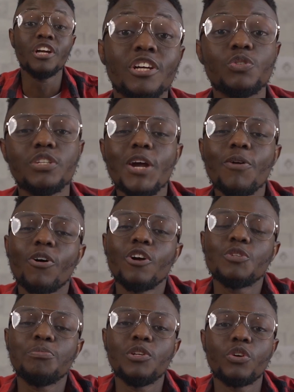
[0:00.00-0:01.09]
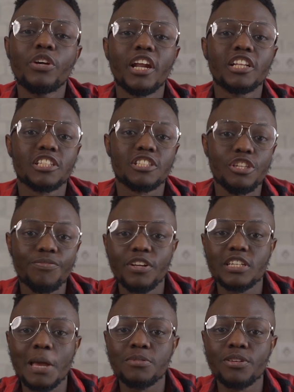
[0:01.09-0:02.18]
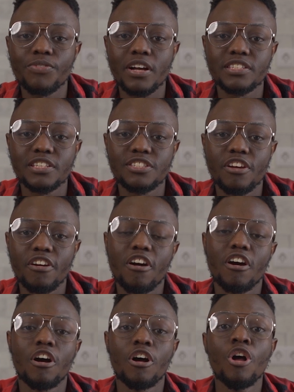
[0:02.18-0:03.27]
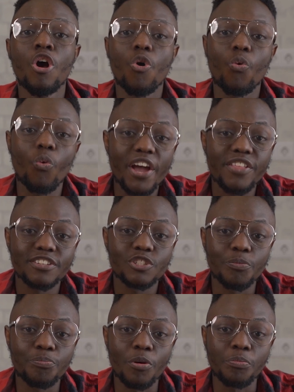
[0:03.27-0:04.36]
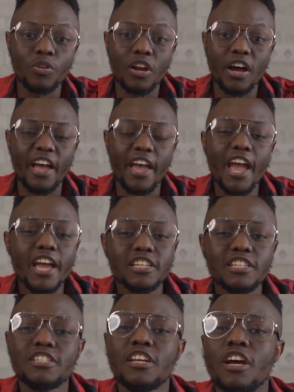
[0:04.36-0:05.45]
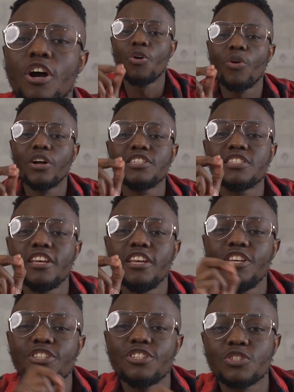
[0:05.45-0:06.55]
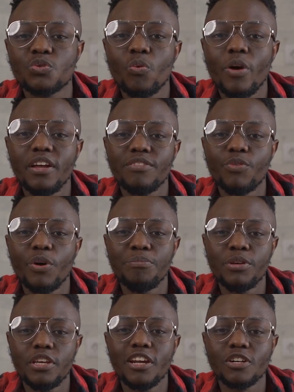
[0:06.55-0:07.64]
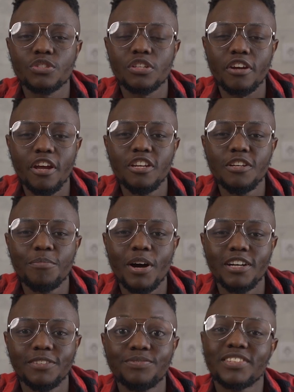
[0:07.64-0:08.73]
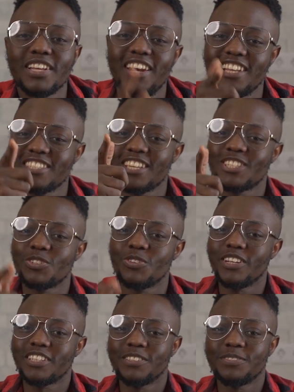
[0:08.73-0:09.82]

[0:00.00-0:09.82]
Today we're going to be looking at the different types of assets there are, why they're so popular, and what is the easiest way for a beginner to start earning money. Let's get to it.